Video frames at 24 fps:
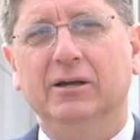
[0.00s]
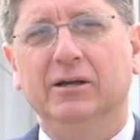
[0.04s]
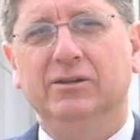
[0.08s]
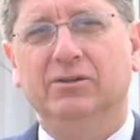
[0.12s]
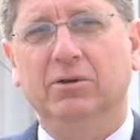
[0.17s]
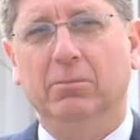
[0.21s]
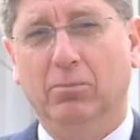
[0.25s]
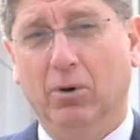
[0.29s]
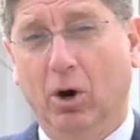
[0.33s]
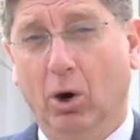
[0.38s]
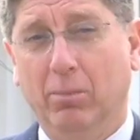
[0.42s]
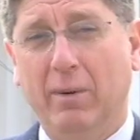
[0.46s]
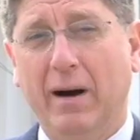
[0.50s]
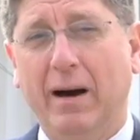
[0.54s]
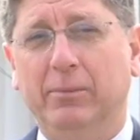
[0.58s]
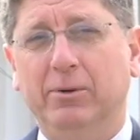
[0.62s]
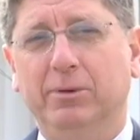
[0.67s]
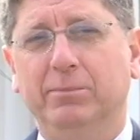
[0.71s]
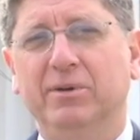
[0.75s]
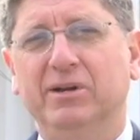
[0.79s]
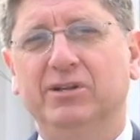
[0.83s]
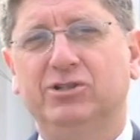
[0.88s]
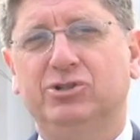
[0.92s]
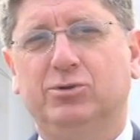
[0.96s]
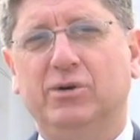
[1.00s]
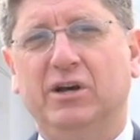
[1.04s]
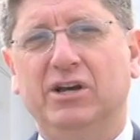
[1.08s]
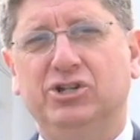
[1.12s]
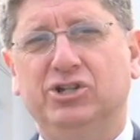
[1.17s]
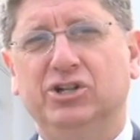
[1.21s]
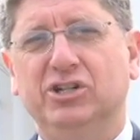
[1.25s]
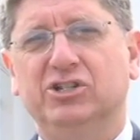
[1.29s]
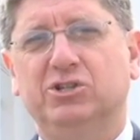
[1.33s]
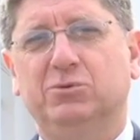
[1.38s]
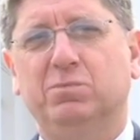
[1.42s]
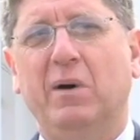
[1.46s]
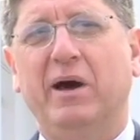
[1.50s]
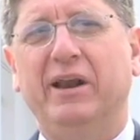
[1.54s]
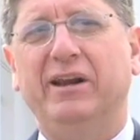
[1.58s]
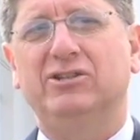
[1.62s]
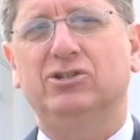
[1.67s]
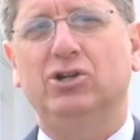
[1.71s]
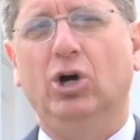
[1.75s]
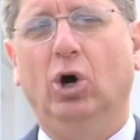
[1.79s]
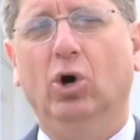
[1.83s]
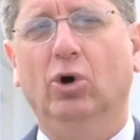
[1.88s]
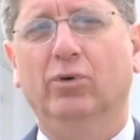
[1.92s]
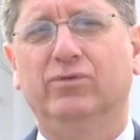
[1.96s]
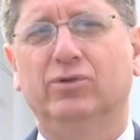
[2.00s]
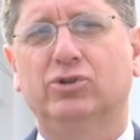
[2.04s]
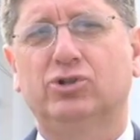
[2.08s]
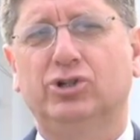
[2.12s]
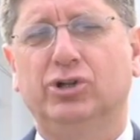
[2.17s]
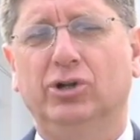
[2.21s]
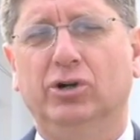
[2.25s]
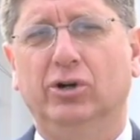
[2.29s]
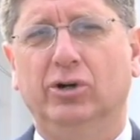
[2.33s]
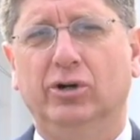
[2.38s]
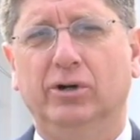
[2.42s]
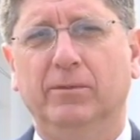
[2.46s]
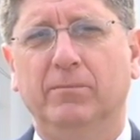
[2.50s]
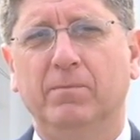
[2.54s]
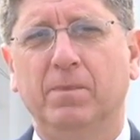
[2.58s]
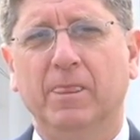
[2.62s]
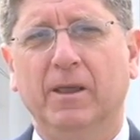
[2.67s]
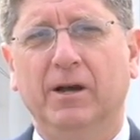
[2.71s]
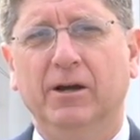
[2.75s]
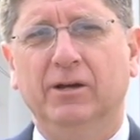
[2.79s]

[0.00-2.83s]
the Obama administration is planning to overturn